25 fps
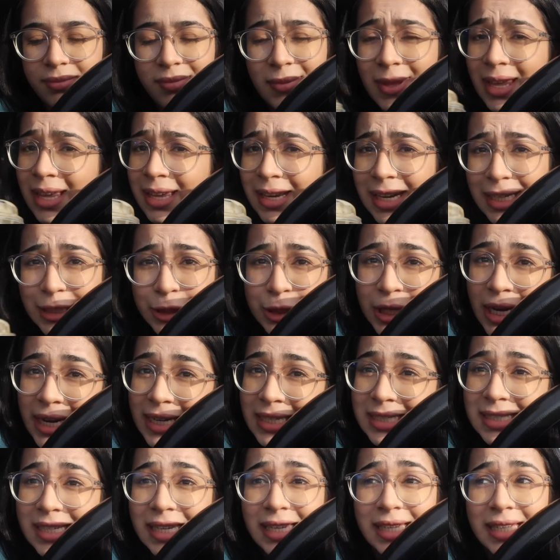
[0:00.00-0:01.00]
and I try
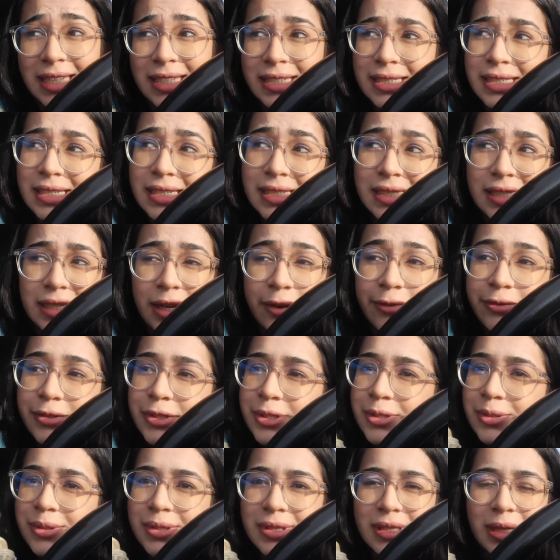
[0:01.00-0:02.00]
to say easy stuff
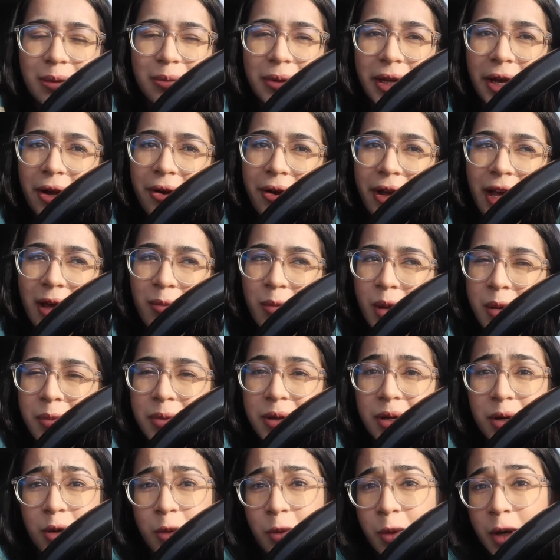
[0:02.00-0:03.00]
too, because I'm like, okay, maybe
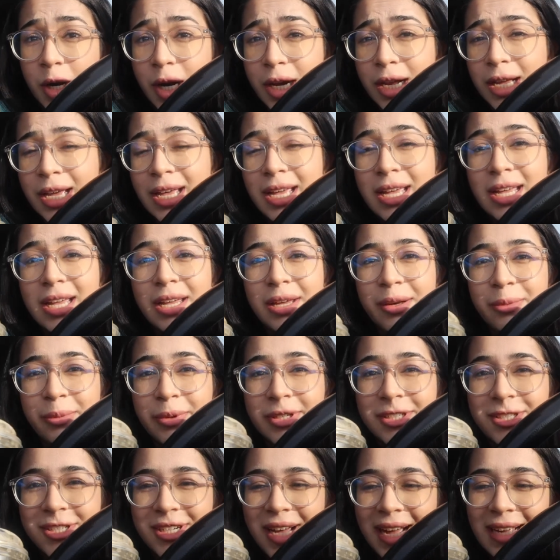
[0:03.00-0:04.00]
it'll work,
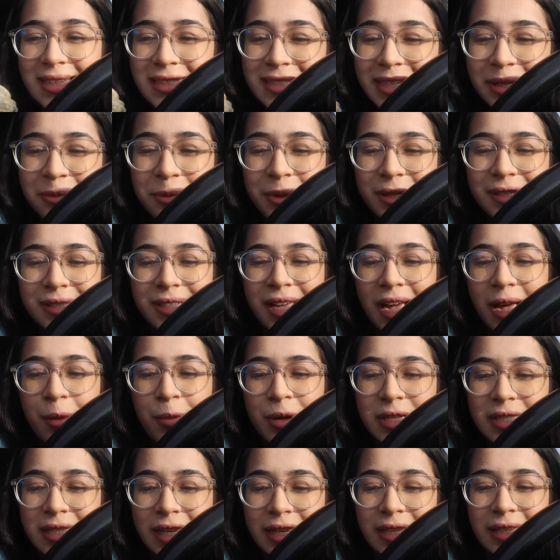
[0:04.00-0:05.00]
which I did one time.
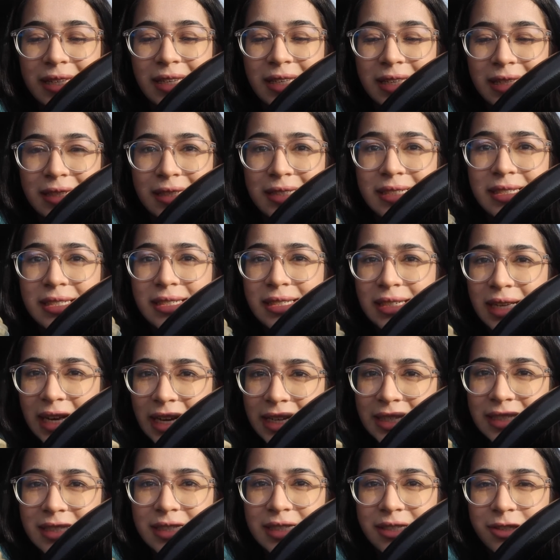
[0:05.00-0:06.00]
I said an easy
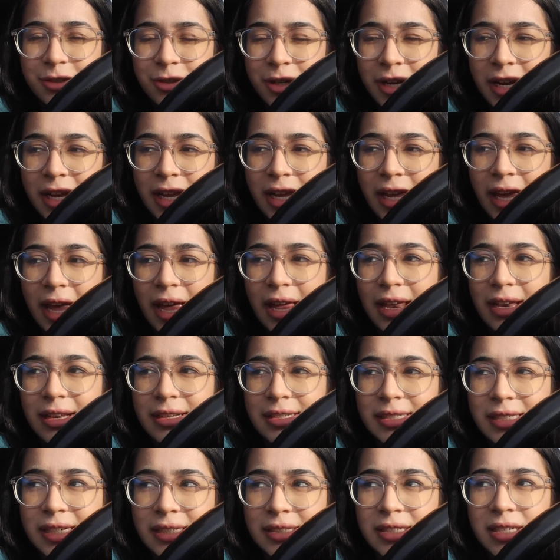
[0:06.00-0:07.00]
iced drink,
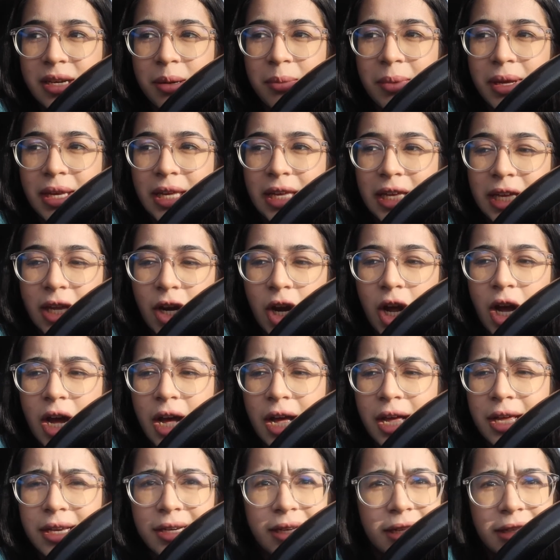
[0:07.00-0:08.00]
and he ended up making it
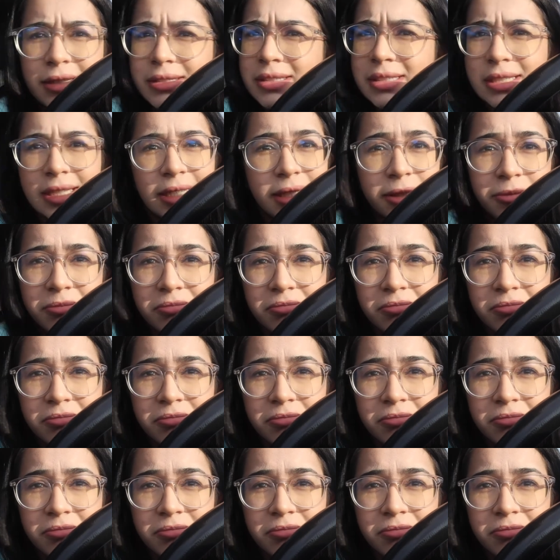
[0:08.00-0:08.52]
hot, and I was like,